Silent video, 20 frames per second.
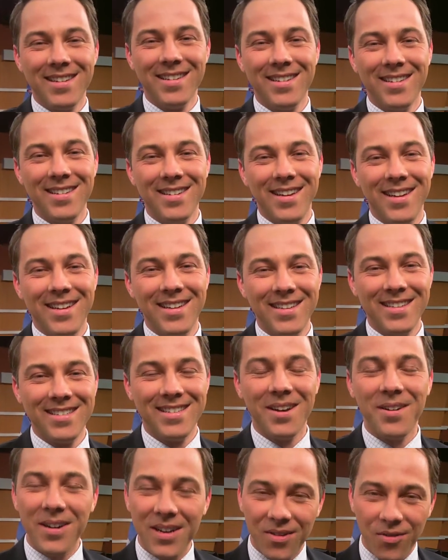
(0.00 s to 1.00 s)
Keep going.
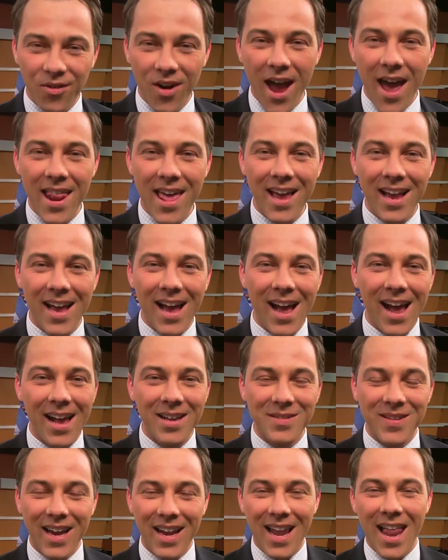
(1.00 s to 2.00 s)
So it's Friday,
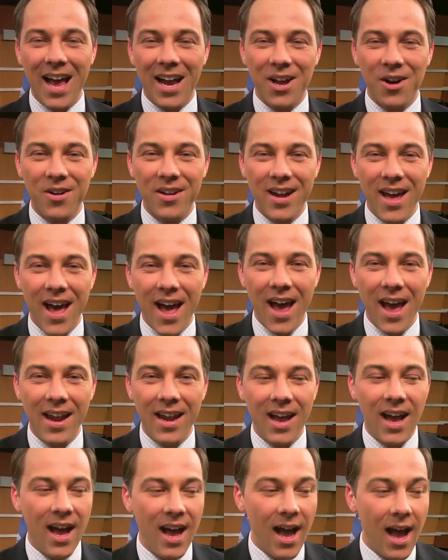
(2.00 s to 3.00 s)
guys. We got a lot going on.
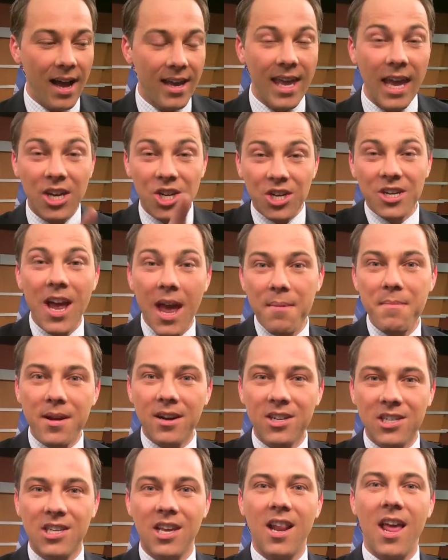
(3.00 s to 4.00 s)
Uh, Kitchen
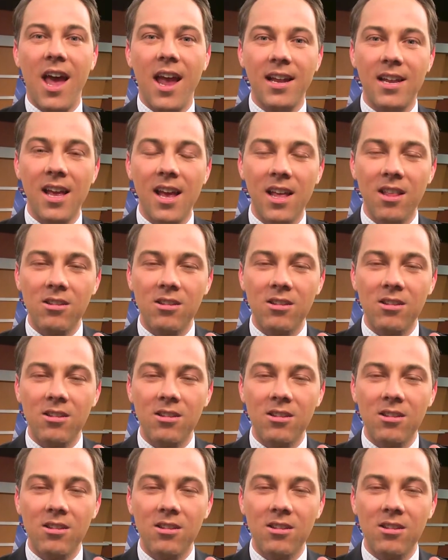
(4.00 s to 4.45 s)
Nightmares tonight.